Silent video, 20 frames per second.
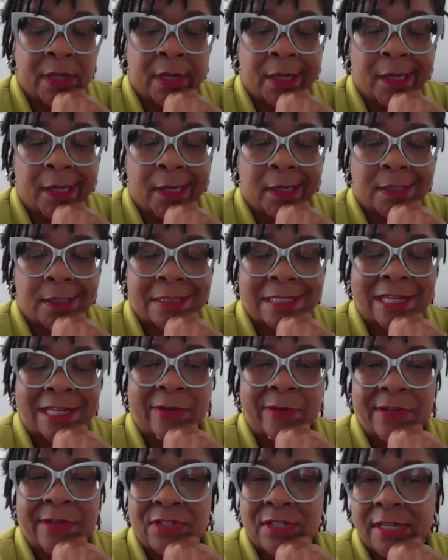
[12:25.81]

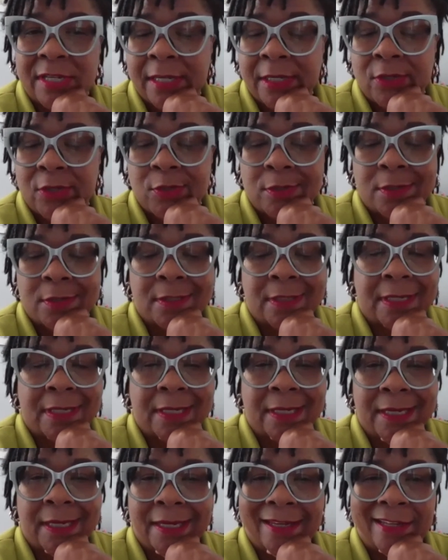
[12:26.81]
Psychoeducation is the
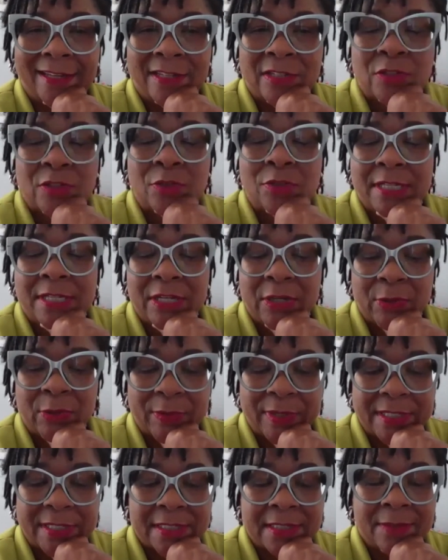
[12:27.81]
key to
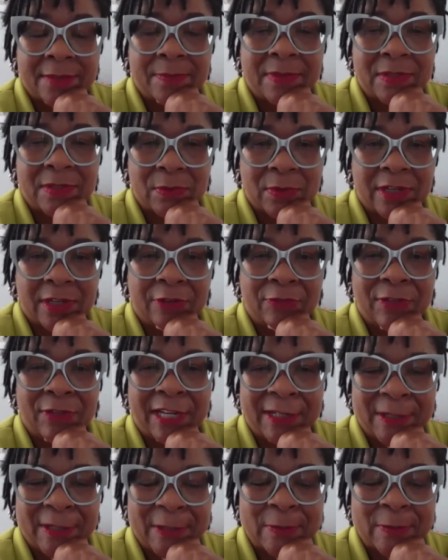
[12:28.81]
decreasing mental health
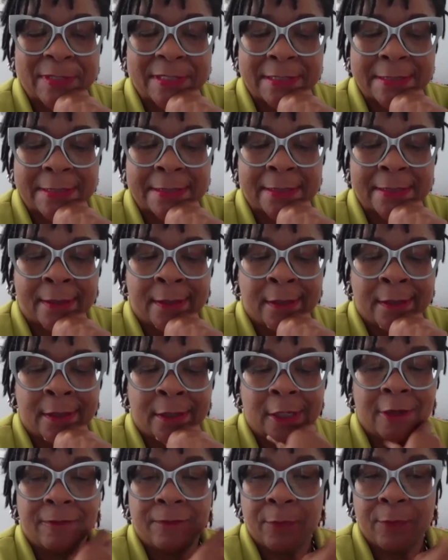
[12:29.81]
diagnoses.
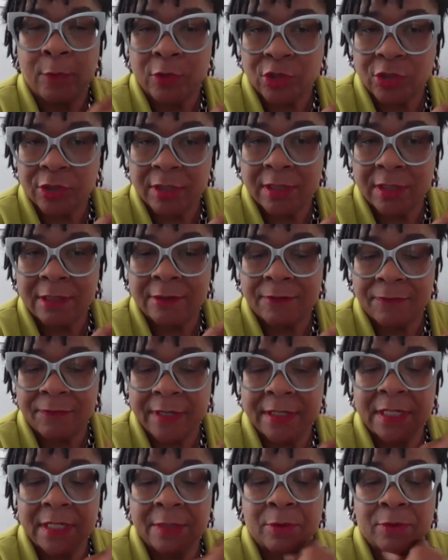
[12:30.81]
Unfortunately,
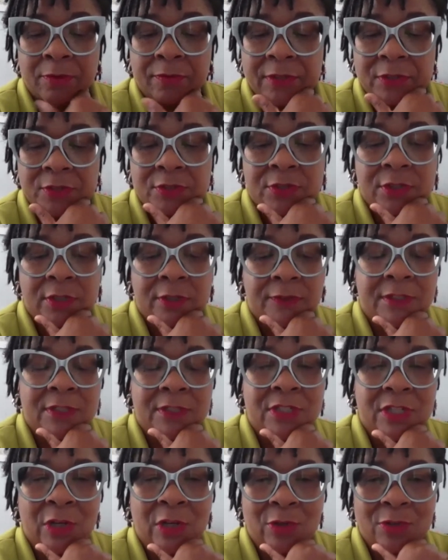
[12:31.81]
funding prevention
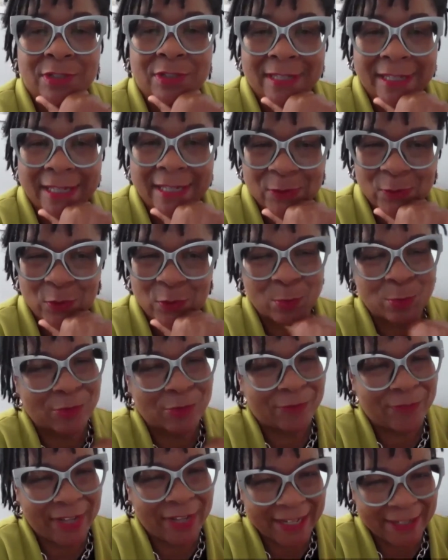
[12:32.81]
services costs less for
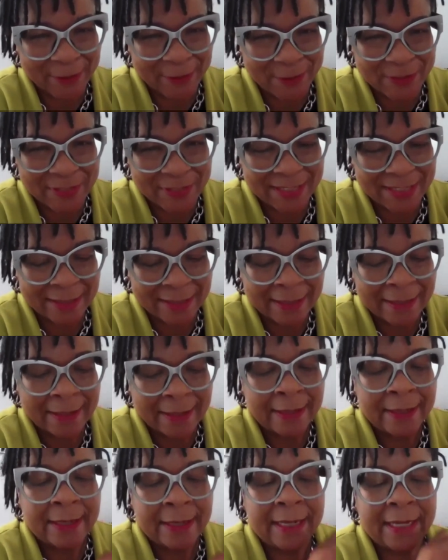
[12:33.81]
providers,
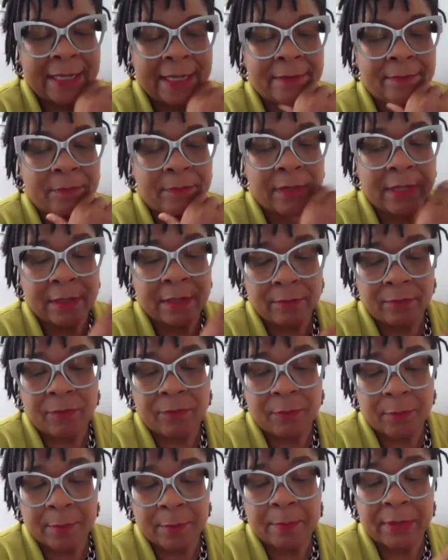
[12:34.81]

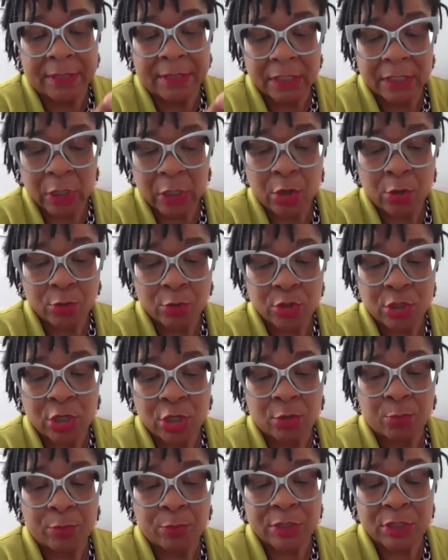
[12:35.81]
but
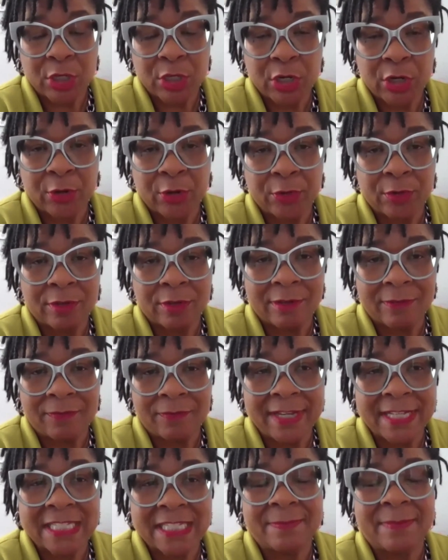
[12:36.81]
long-term return on
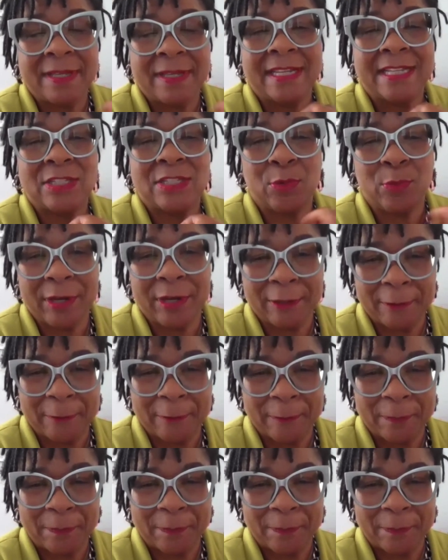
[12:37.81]
investment is greater.